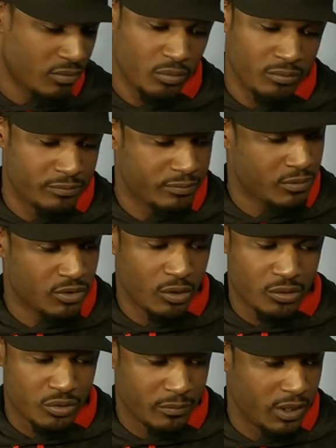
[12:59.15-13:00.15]
through
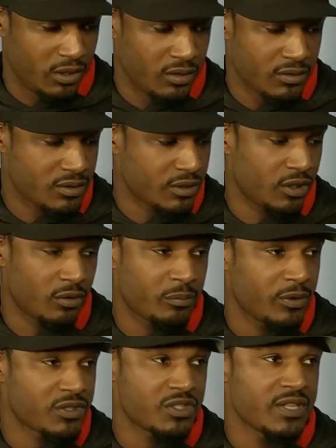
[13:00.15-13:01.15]
social medias, you know,
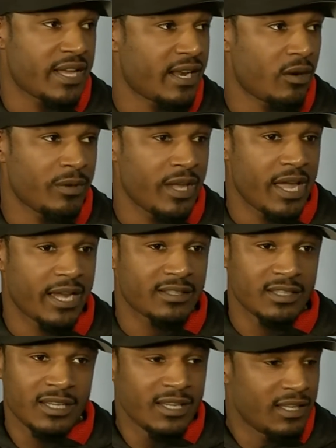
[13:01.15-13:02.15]
this is not how we act.
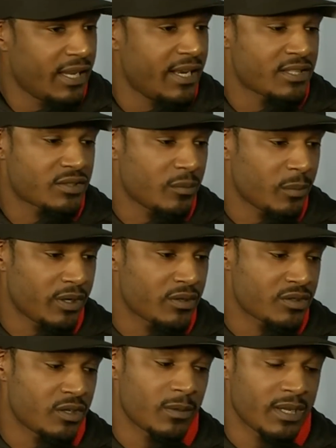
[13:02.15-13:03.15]
And that's completely
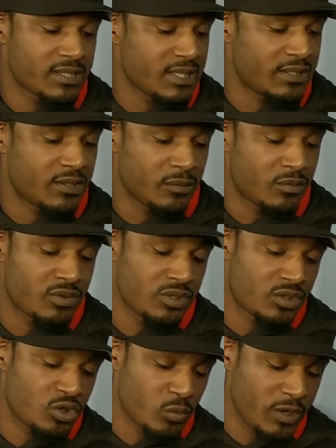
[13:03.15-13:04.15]
understandable. Like I said, to
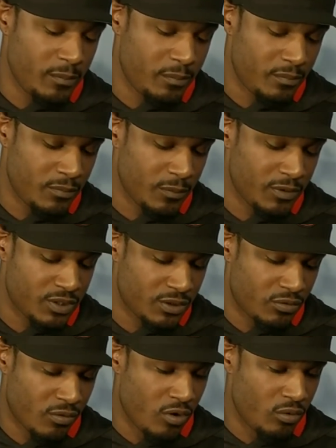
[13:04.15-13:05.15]

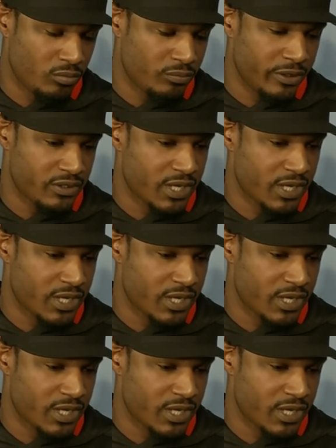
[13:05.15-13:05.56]
throw the